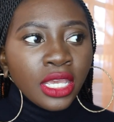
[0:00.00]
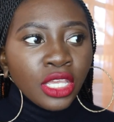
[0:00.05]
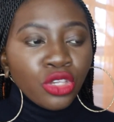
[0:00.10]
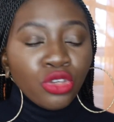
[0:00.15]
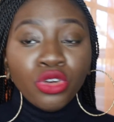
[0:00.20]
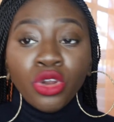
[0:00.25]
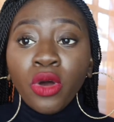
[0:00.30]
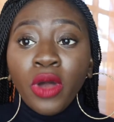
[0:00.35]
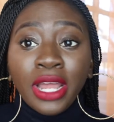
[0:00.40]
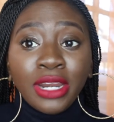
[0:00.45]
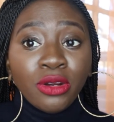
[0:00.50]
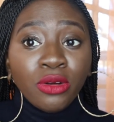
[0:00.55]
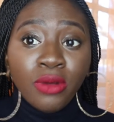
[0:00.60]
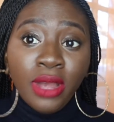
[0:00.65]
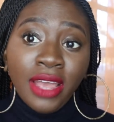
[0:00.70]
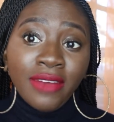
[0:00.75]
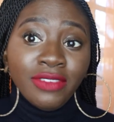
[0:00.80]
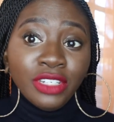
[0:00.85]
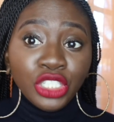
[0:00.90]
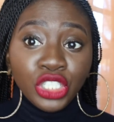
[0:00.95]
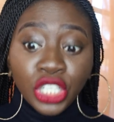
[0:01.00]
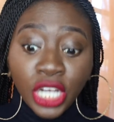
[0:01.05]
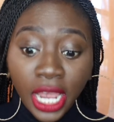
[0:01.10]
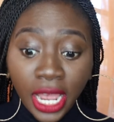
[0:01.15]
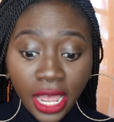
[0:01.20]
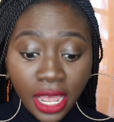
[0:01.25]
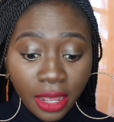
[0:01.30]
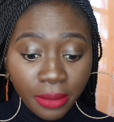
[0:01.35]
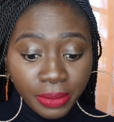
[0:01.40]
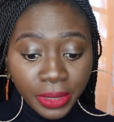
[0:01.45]
you know, I don't have a
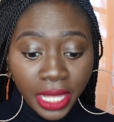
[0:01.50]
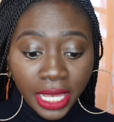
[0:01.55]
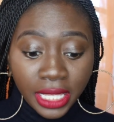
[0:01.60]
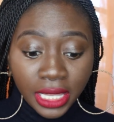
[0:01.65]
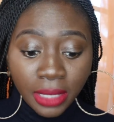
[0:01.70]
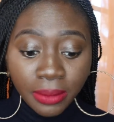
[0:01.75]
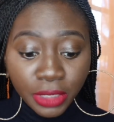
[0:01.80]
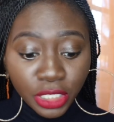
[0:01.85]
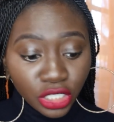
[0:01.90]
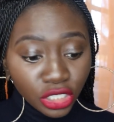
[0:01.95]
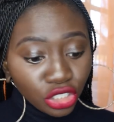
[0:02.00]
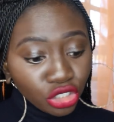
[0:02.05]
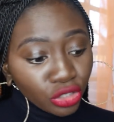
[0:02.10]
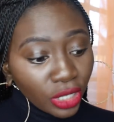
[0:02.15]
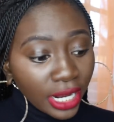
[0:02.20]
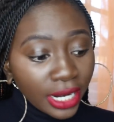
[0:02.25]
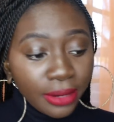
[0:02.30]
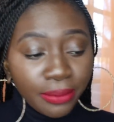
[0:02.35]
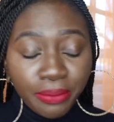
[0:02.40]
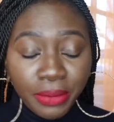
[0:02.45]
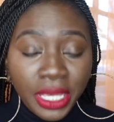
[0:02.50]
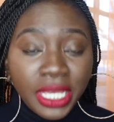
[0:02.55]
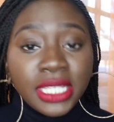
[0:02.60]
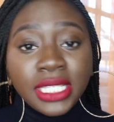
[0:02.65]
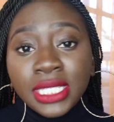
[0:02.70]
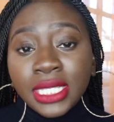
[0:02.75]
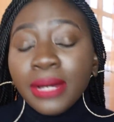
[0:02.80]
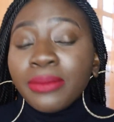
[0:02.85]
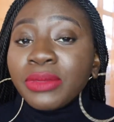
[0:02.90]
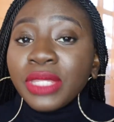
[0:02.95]
job. Like, let me just try to make
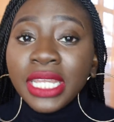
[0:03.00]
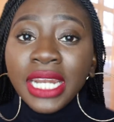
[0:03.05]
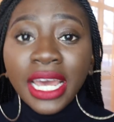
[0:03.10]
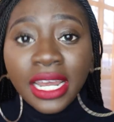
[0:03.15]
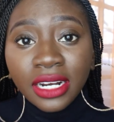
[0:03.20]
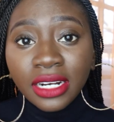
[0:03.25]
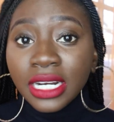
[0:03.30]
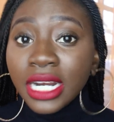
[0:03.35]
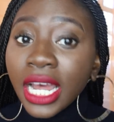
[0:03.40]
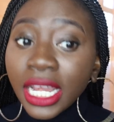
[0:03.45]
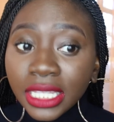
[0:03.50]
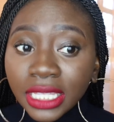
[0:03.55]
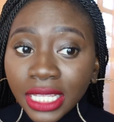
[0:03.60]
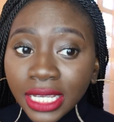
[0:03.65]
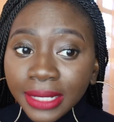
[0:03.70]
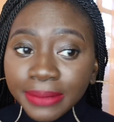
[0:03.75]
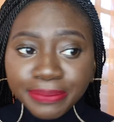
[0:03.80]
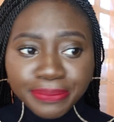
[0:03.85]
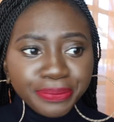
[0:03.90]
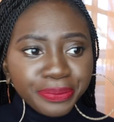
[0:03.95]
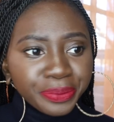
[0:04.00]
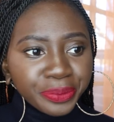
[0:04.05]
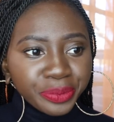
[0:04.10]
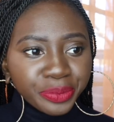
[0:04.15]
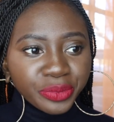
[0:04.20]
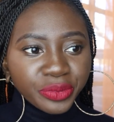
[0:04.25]
something out of nothing.